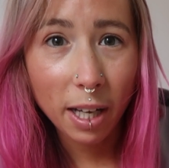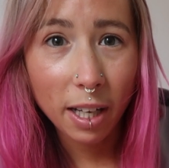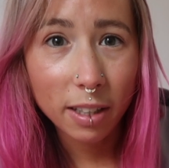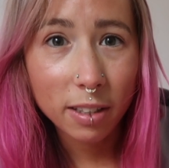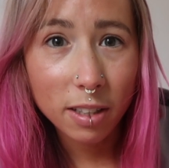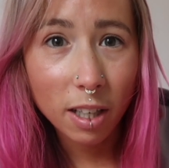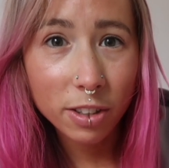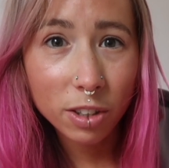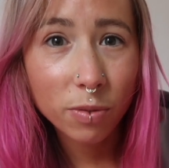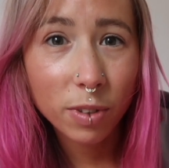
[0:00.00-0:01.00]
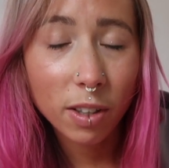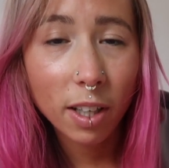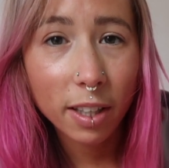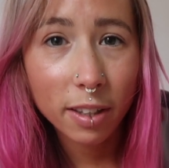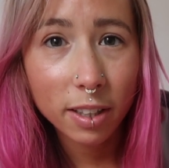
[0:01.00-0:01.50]
and I just feel
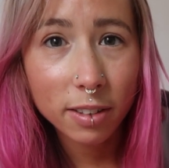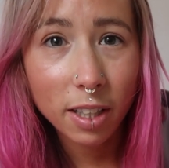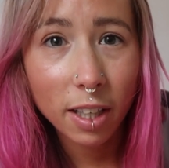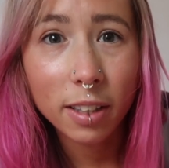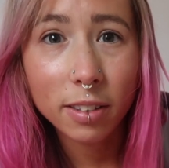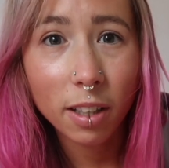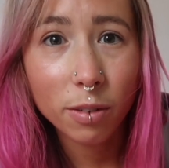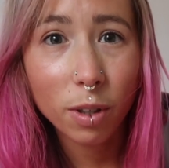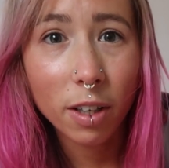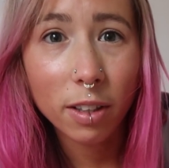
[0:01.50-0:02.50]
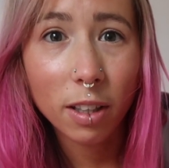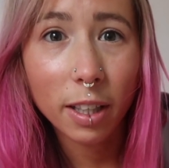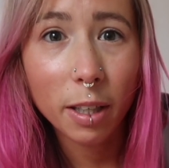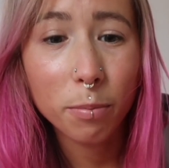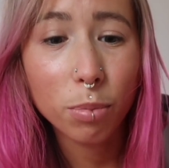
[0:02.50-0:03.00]
like these days I'd rather
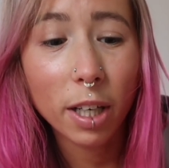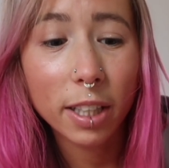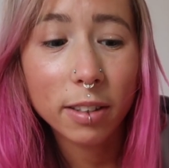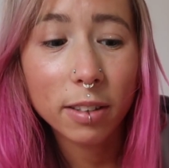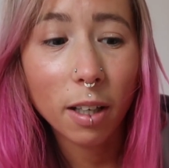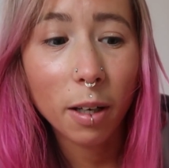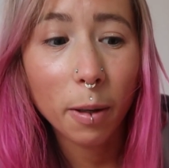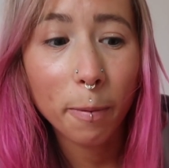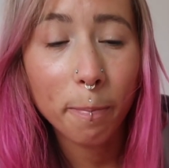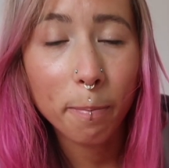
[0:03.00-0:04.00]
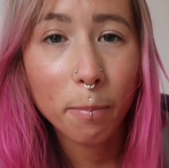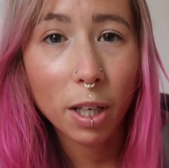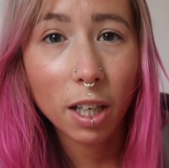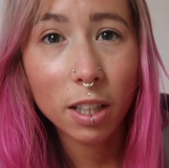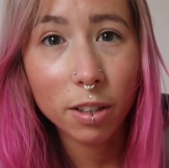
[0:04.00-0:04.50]
like embrace
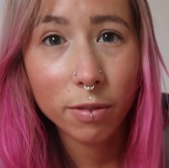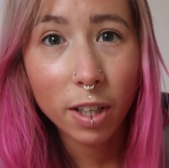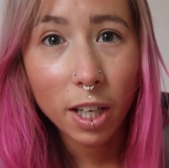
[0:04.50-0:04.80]
my kind of